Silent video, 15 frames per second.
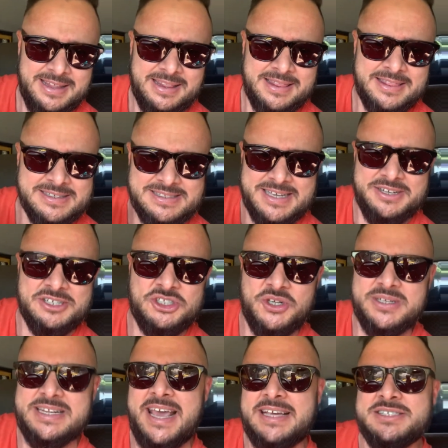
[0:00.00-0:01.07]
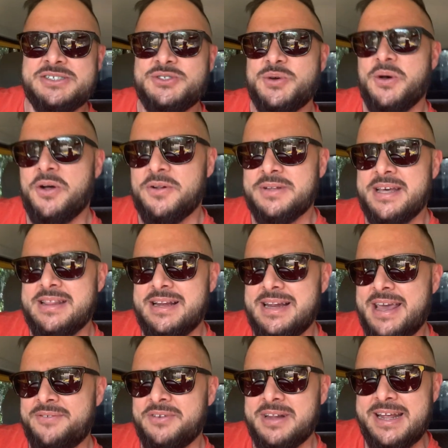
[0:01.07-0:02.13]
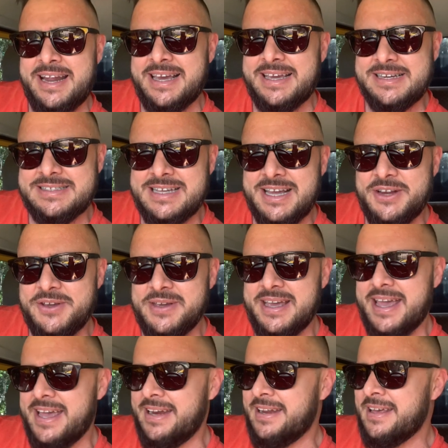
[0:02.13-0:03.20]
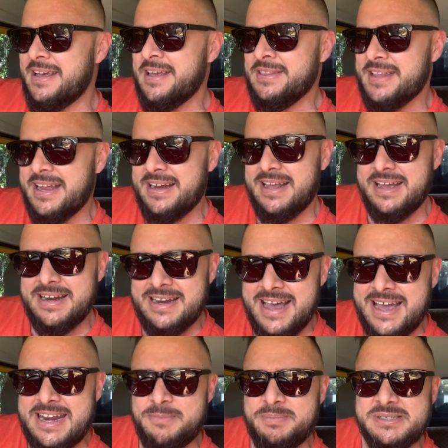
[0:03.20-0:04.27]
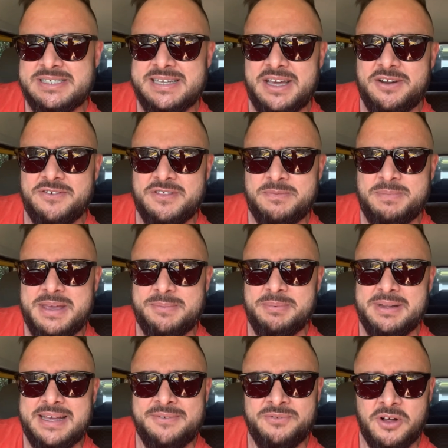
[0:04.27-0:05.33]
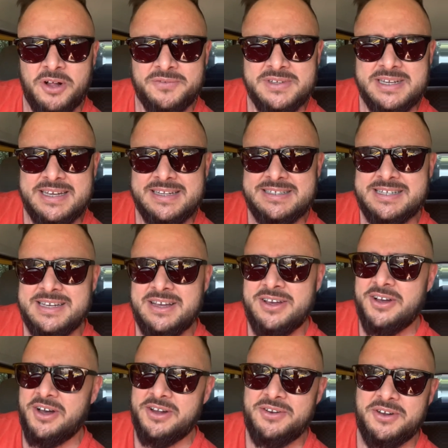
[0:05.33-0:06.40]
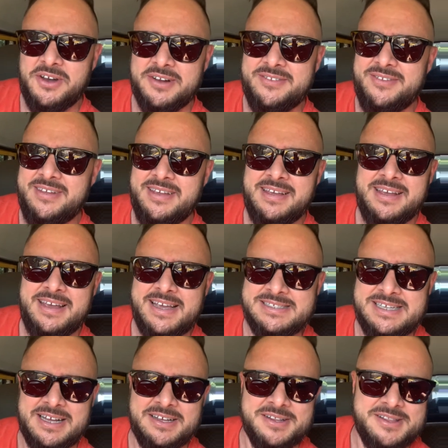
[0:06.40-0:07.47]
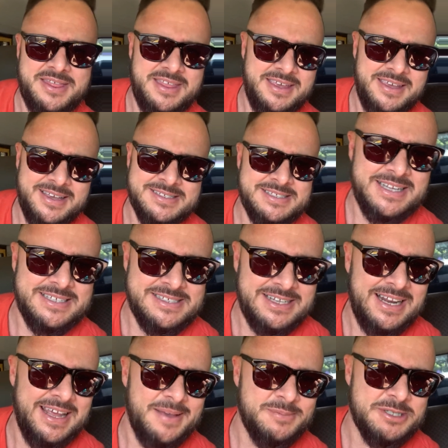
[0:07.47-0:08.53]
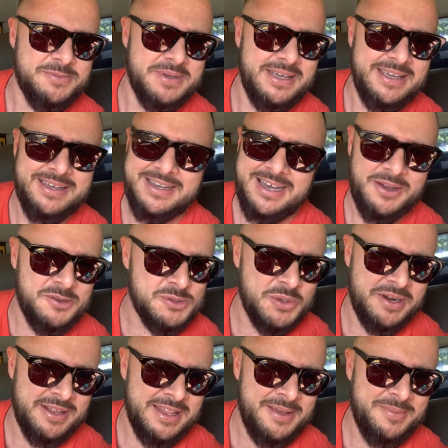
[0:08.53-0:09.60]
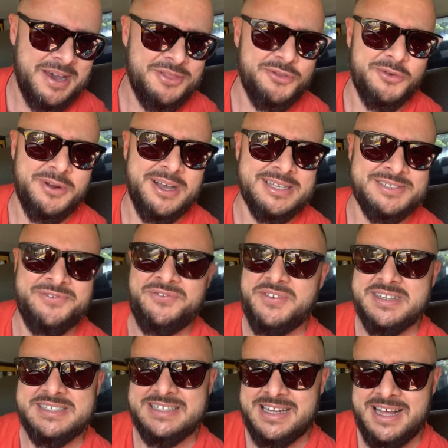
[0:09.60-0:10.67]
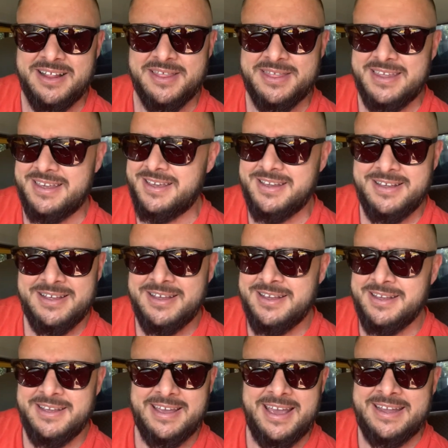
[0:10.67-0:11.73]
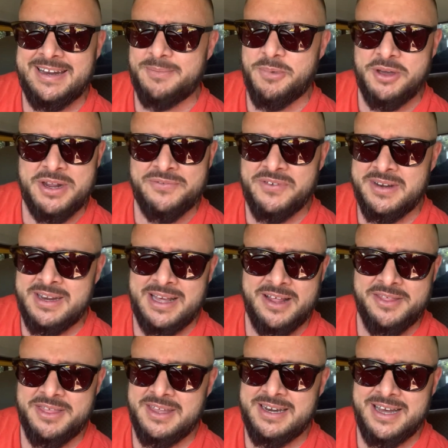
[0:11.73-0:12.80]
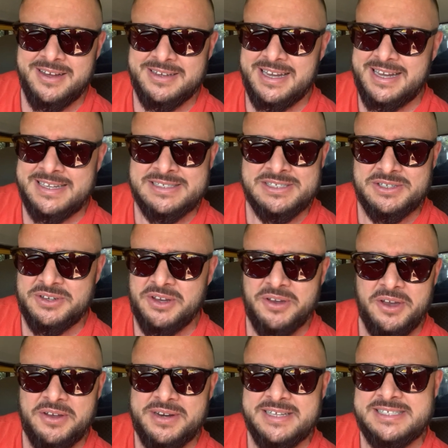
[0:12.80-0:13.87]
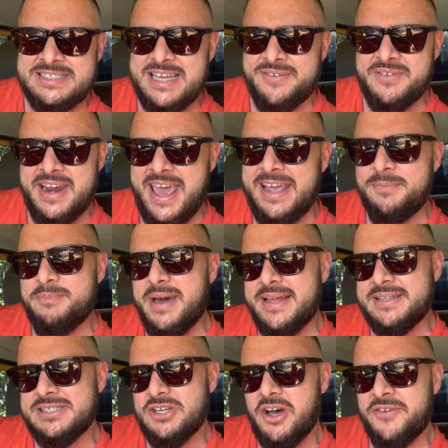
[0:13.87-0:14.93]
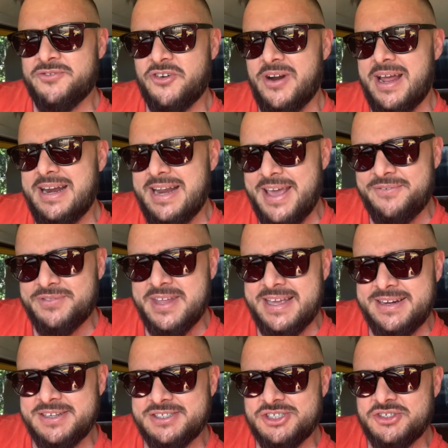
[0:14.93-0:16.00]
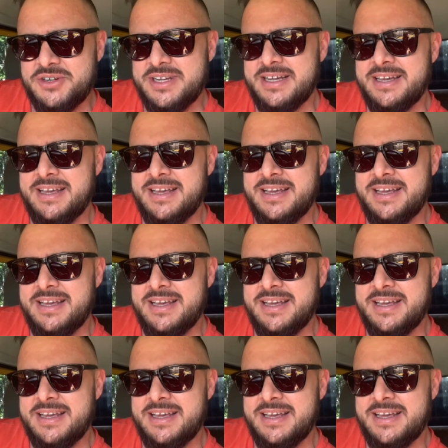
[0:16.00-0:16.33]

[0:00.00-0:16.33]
this industry takes it to a whole nother level. And I can tell you again that 90% of the people involved in it are not as healthy as claim to be. I was one of them. I thought I was fit and healthy, and I'm only fit and healthy now, guys. You know, only 7-8 months after I left the industry